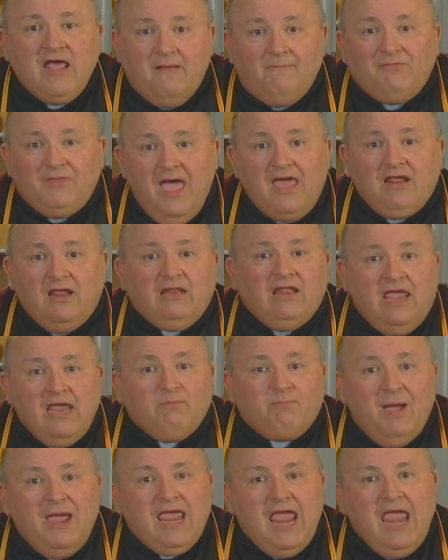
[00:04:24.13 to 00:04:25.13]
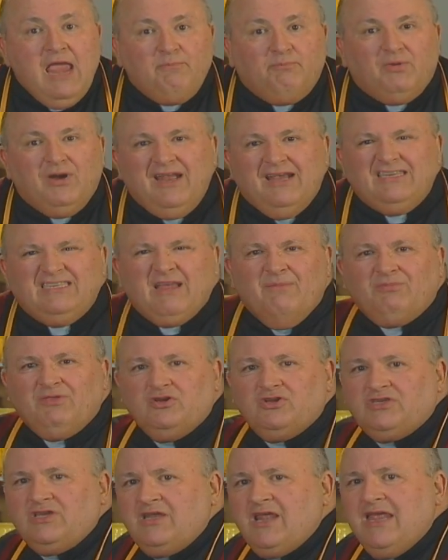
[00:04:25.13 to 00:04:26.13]
not unlike my apron, except
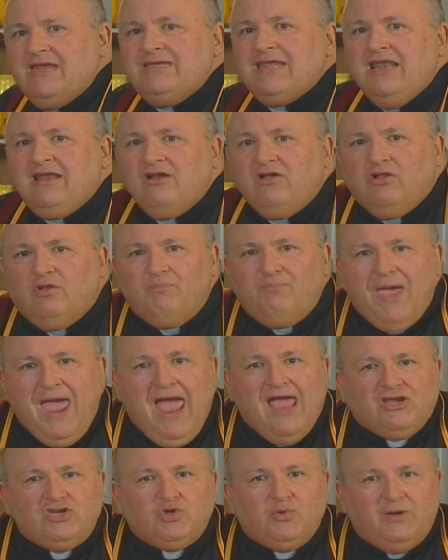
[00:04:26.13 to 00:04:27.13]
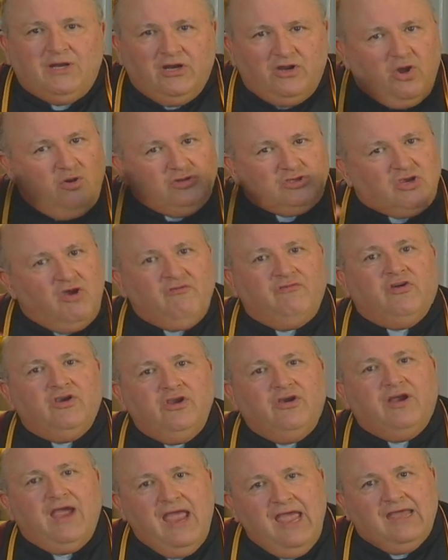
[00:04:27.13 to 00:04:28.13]
there's an identical back to it and it goes over
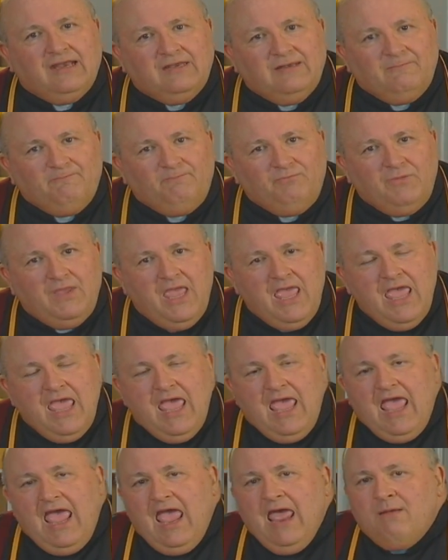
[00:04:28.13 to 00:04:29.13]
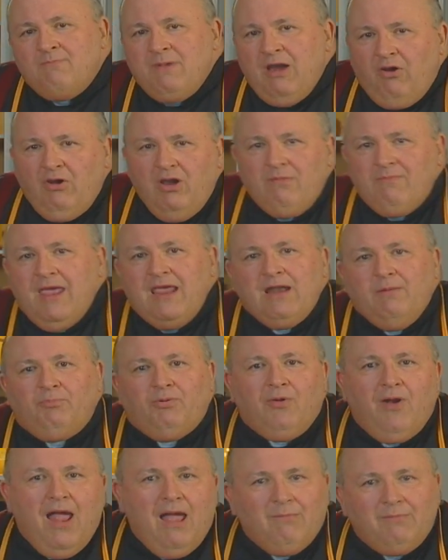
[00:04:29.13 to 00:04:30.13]
your head. And Mary made a
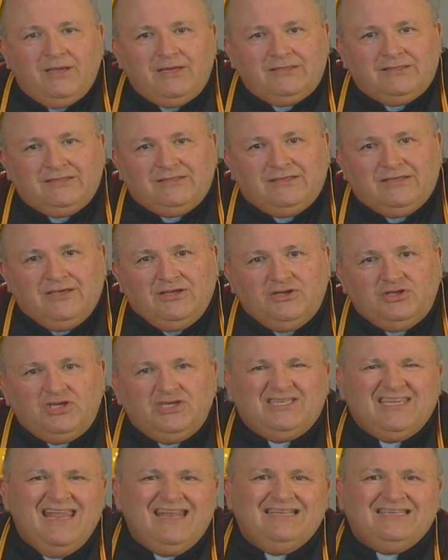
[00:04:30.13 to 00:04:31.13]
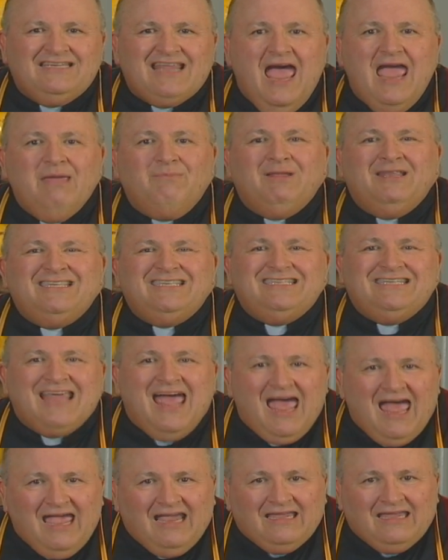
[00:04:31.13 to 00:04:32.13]
promise to St. Simon
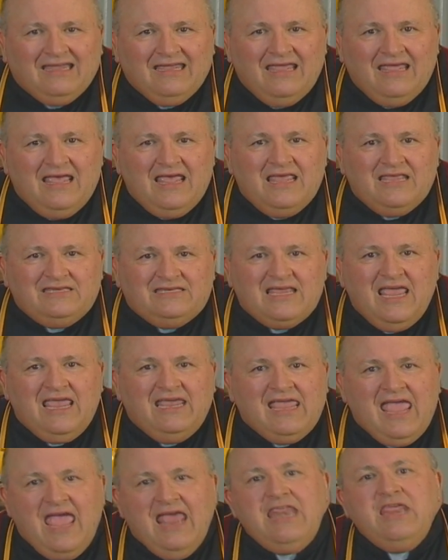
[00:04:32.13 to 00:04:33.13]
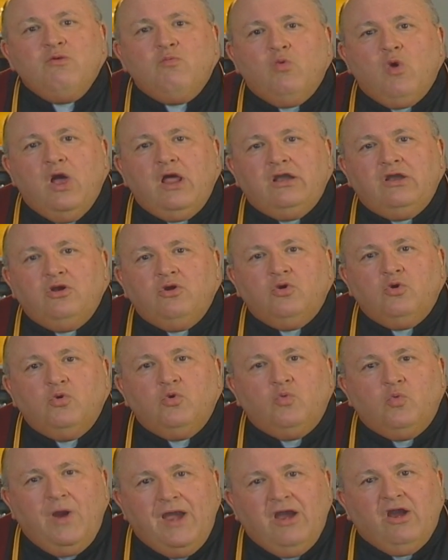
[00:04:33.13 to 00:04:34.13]
Stock, saying, anyone who
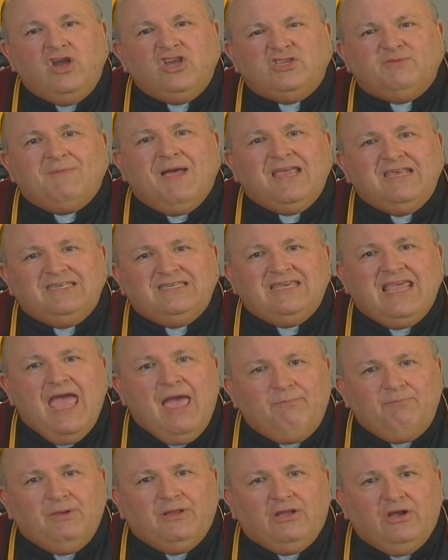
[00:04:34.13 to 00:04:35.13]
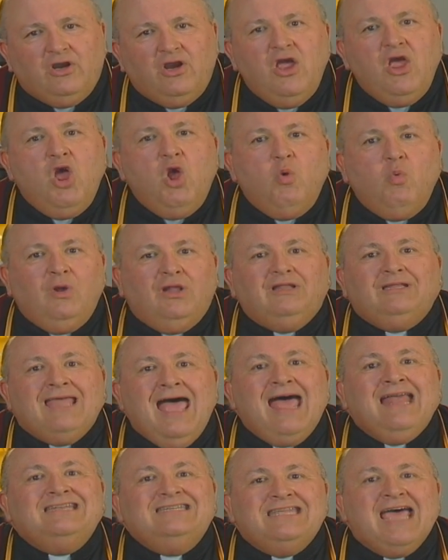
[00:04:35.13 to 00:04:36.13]
wears my scapular will
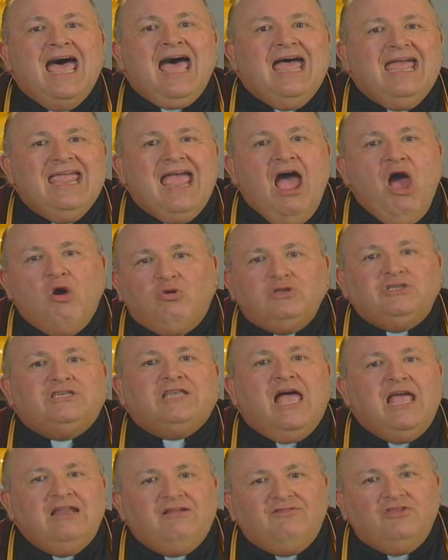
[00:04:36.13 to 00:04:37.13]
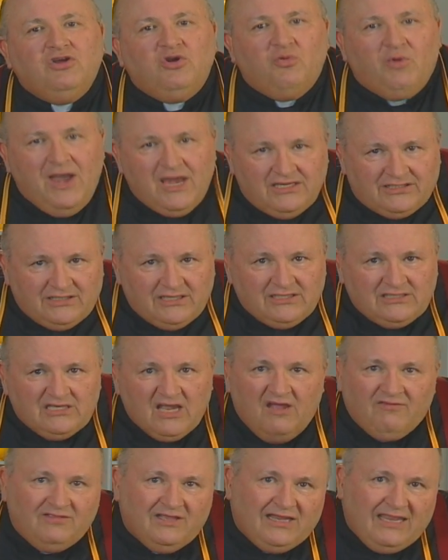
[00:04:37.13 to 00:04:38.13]
not die outside of the graces
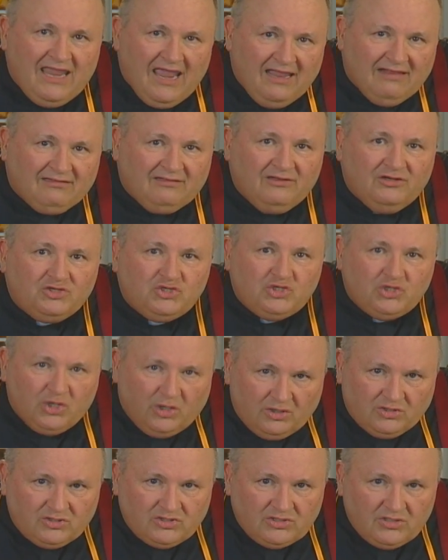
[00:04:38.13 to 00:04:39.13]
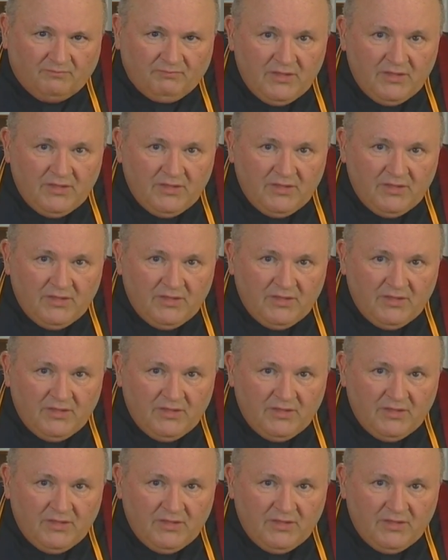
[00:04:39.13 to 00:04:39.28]
of the Catholic Church.